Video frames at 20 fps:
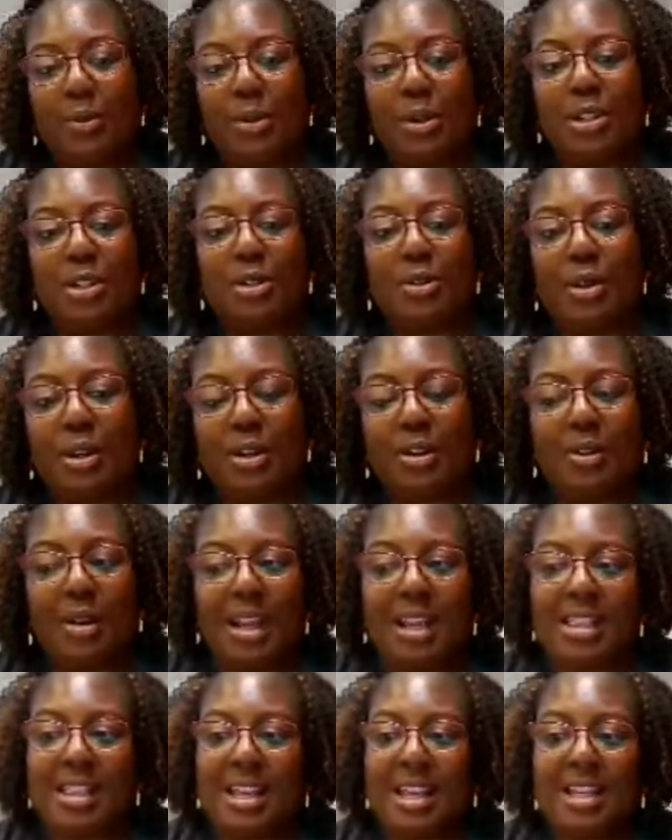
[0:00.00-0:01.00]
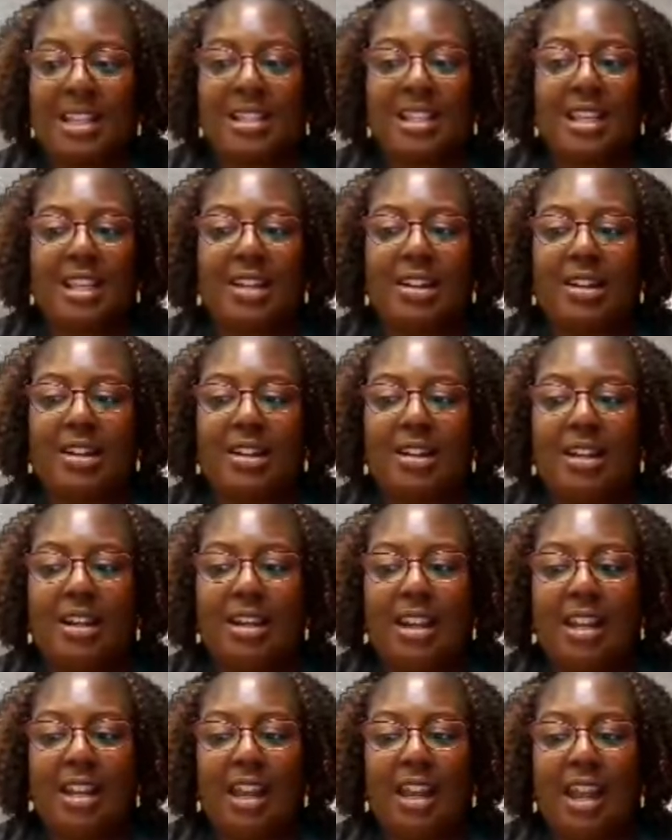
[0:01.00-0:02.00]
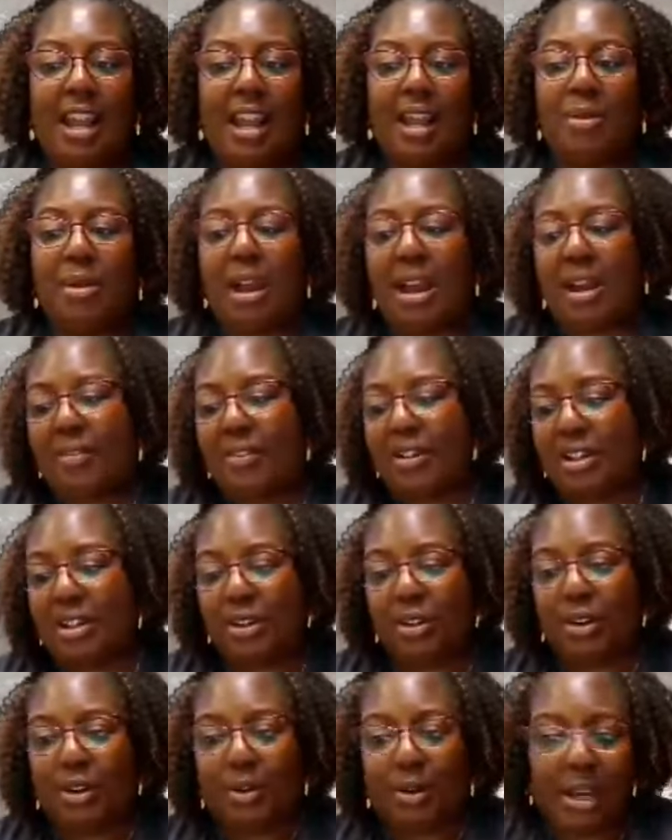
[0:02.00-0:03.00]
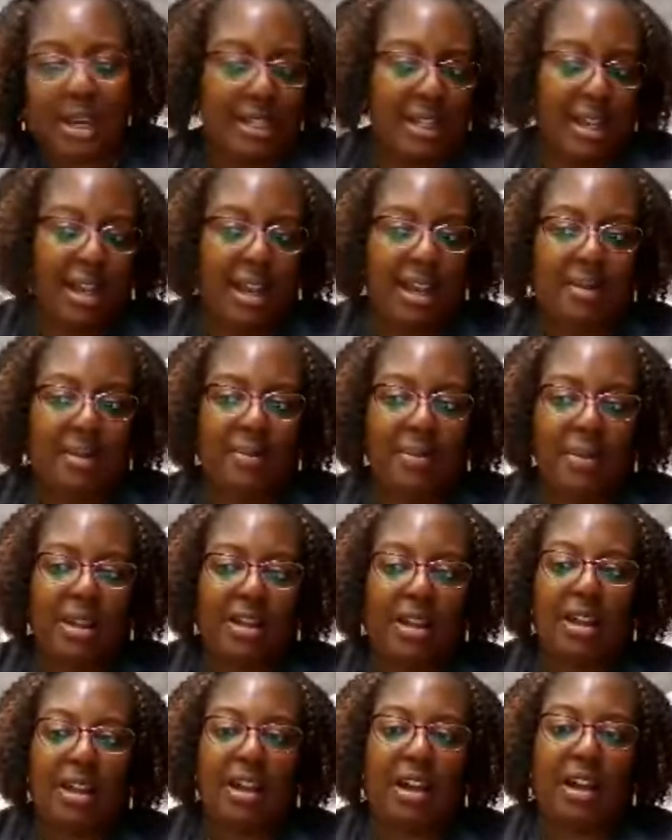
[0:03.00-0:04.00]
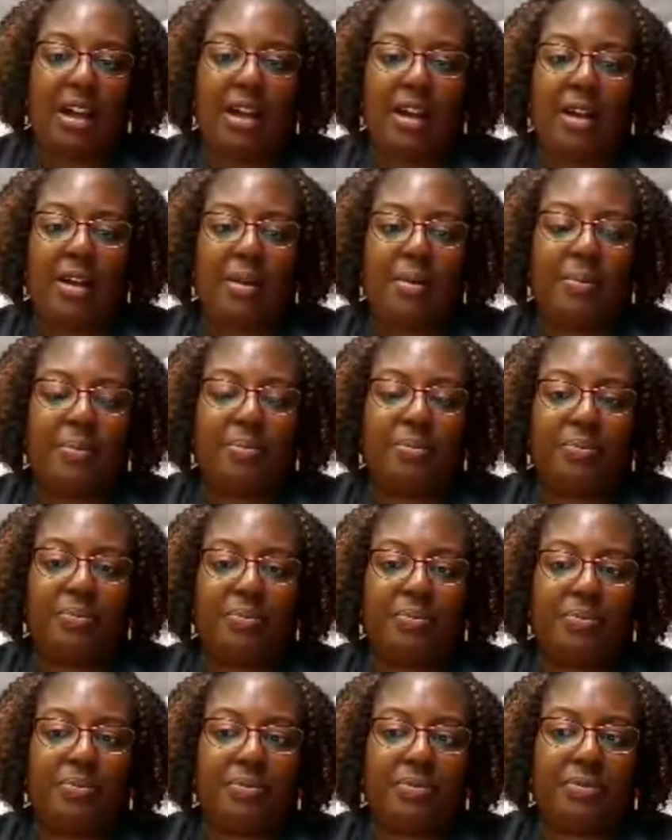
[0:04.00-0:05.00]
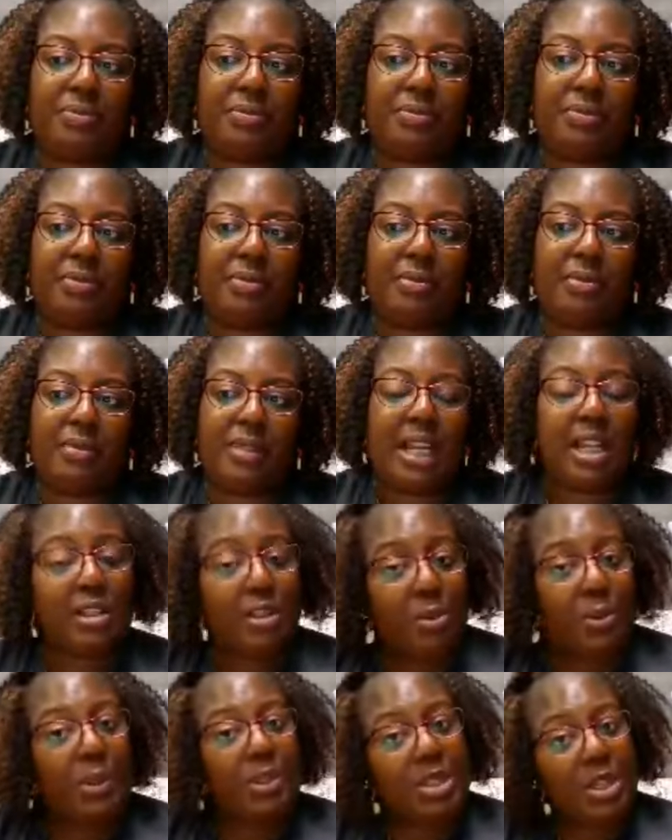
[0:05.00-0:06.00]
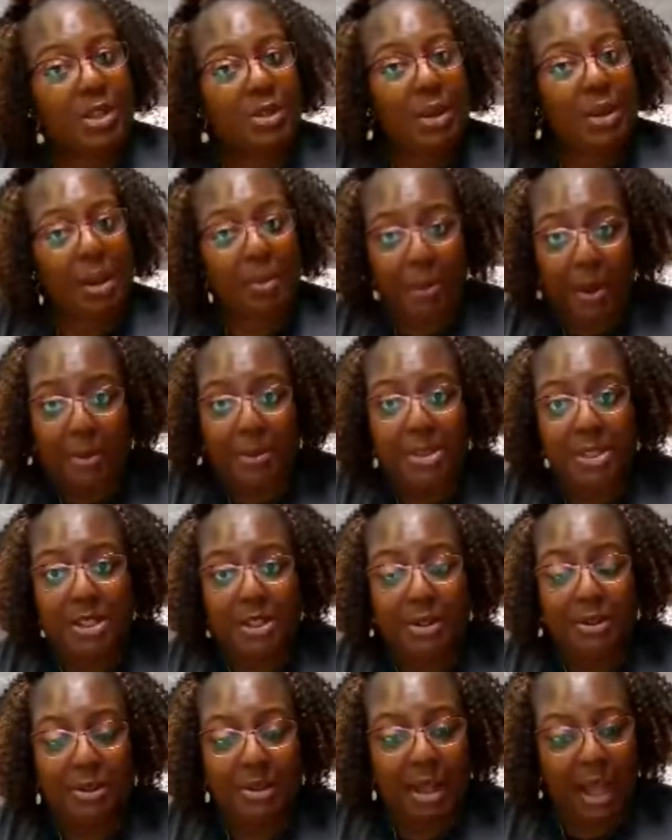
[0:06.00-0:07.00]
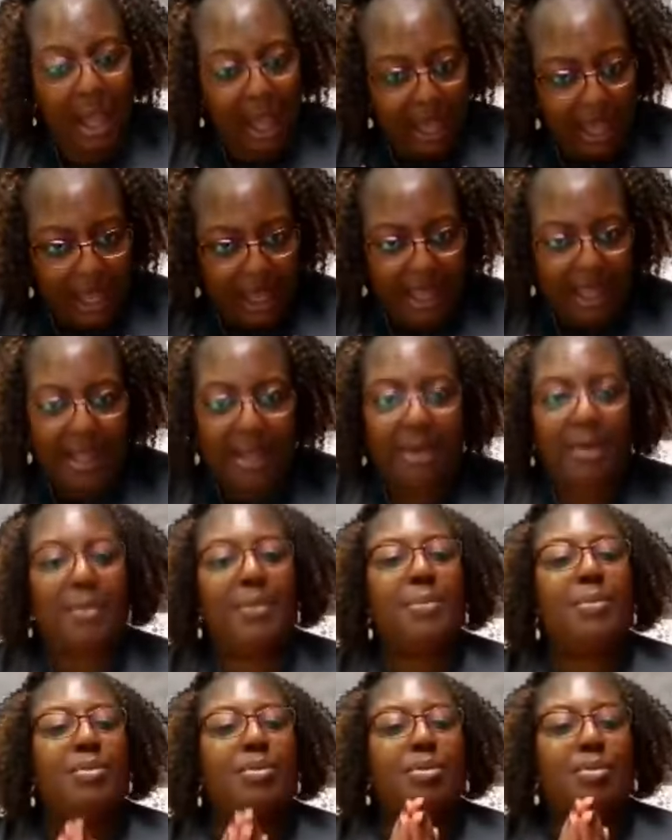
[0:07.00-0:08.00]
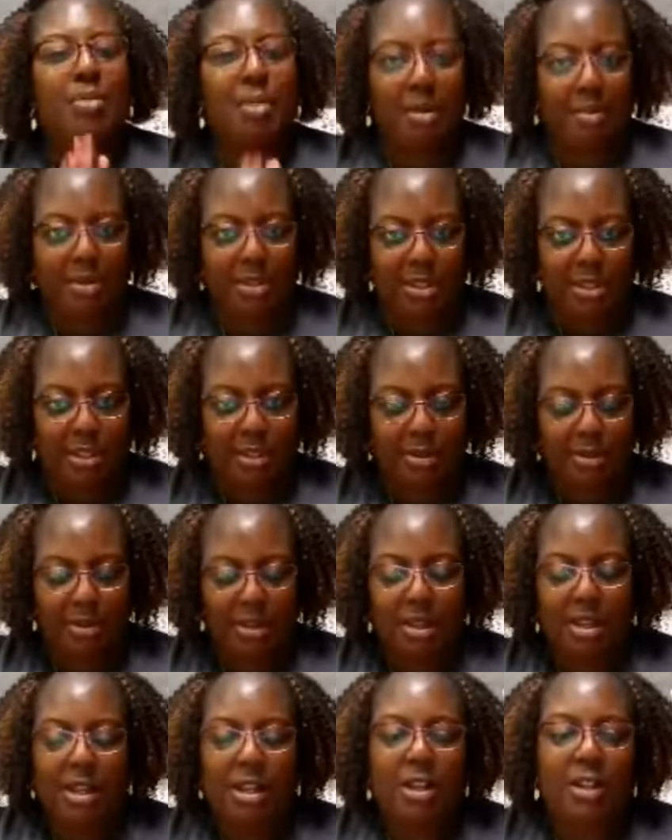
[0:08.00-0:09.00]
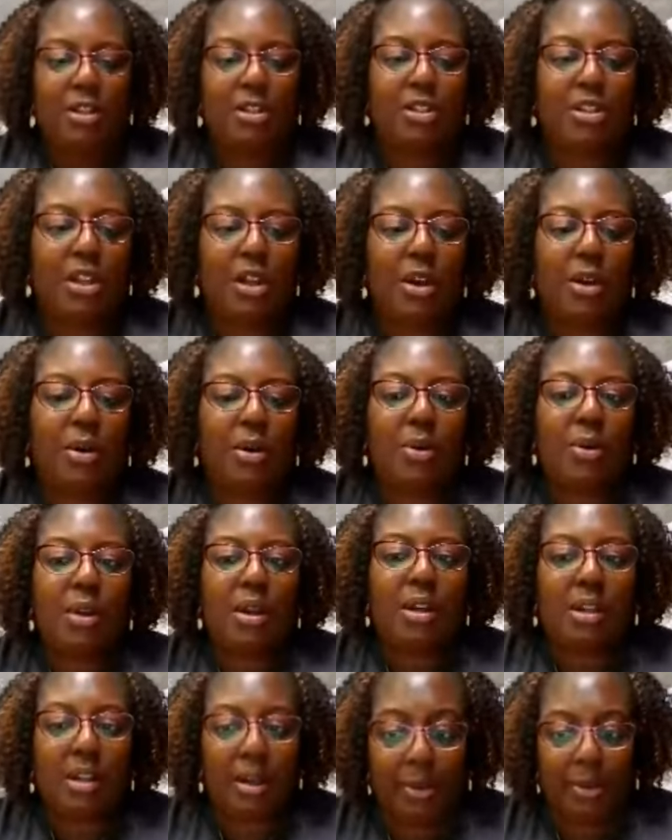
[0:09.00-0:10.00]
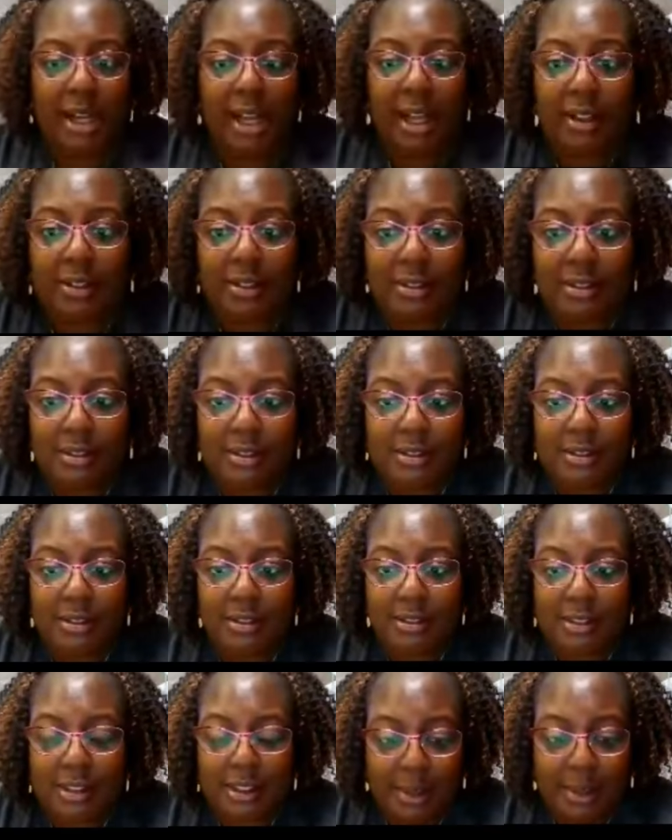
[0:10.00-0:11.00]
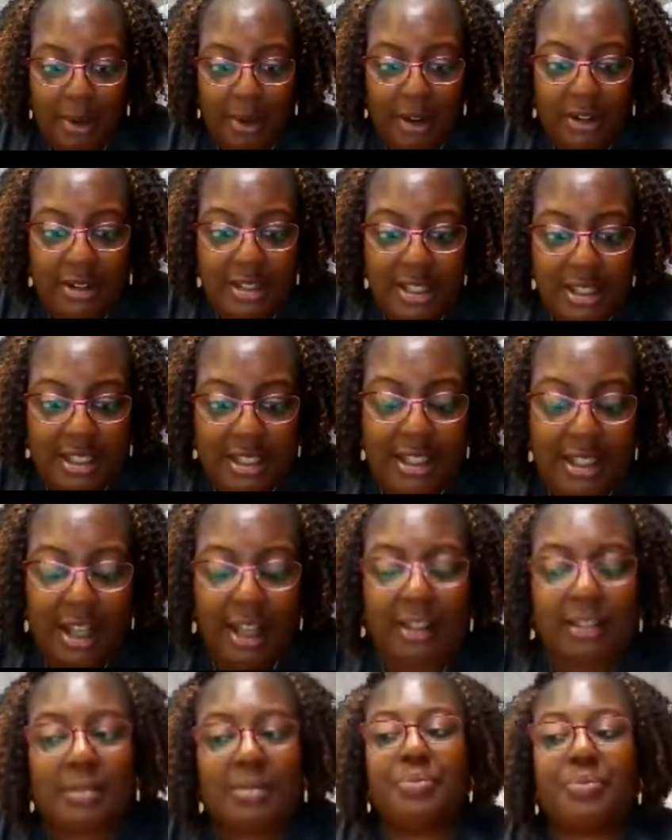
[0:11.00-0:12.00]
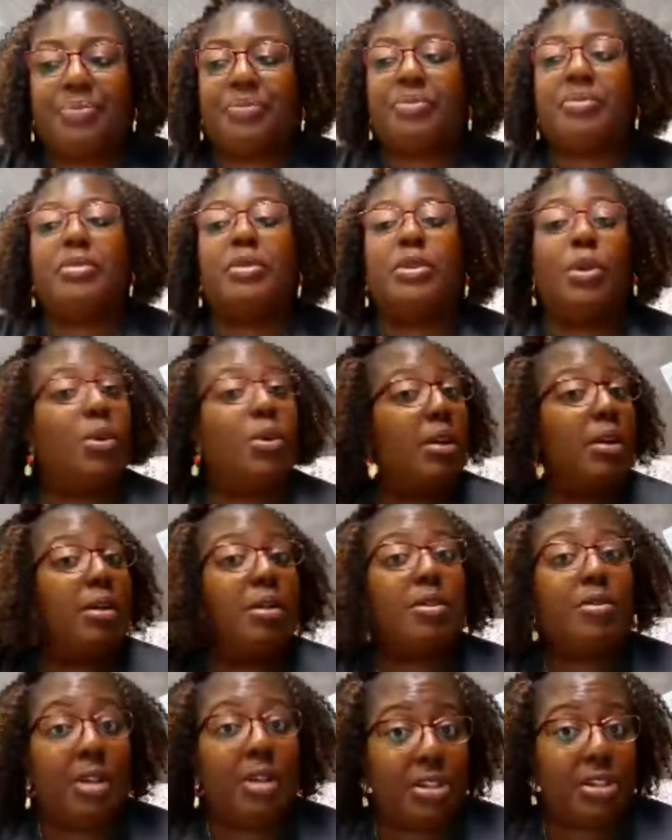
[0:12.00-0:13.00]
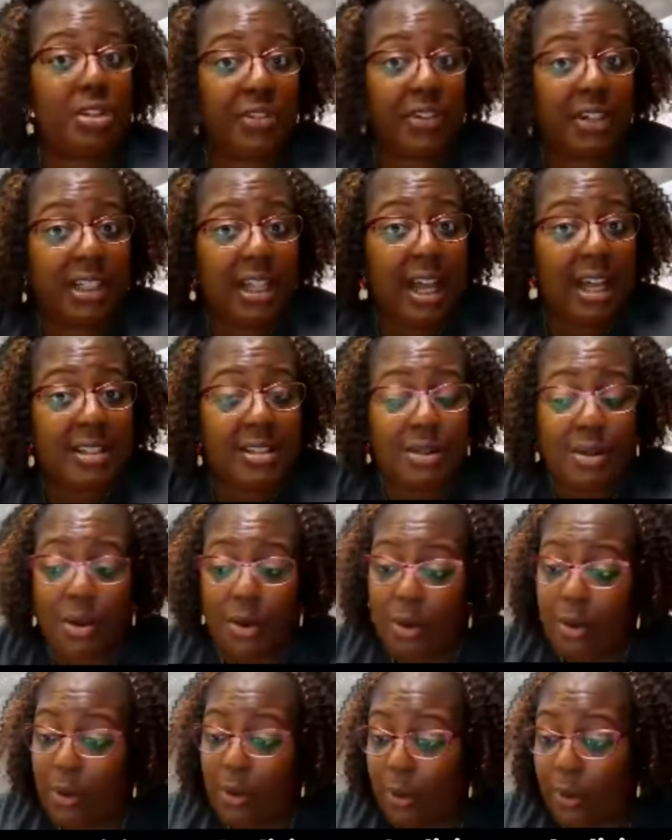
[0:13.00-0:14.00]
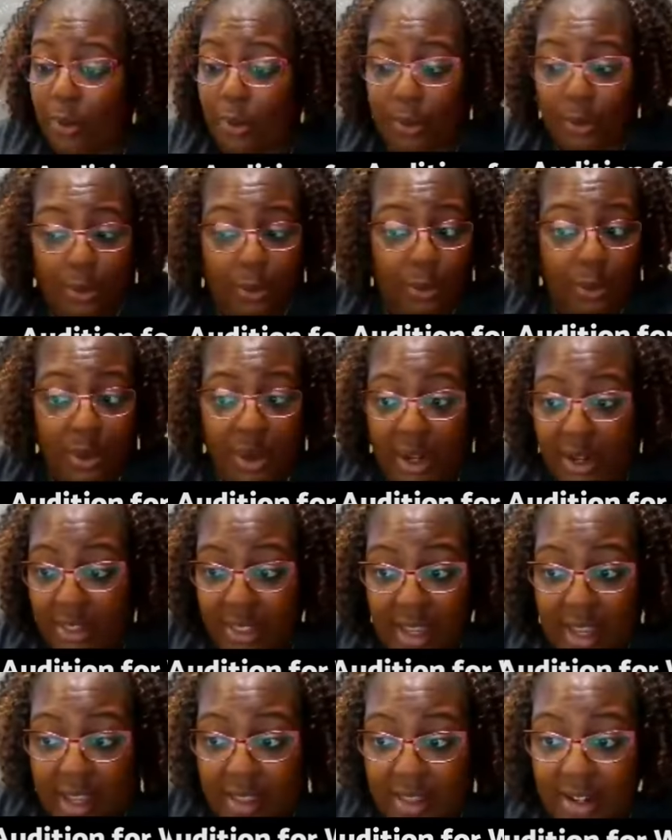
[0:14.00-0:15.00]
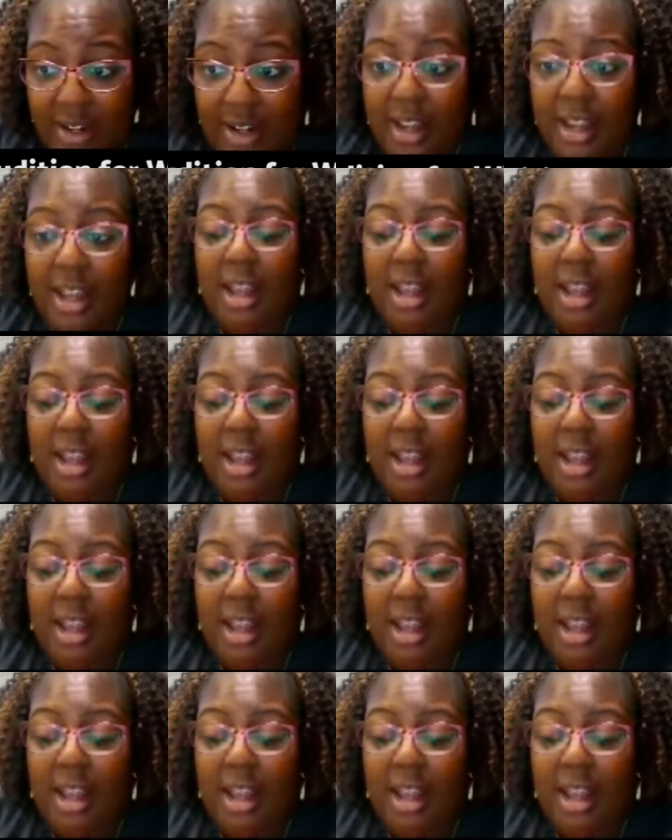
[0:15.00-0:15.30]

we're doing great things here and we're having a great time. And you will too. I promise you. So come on out tomorrow, 6 o'clock, or register for class, one or the other.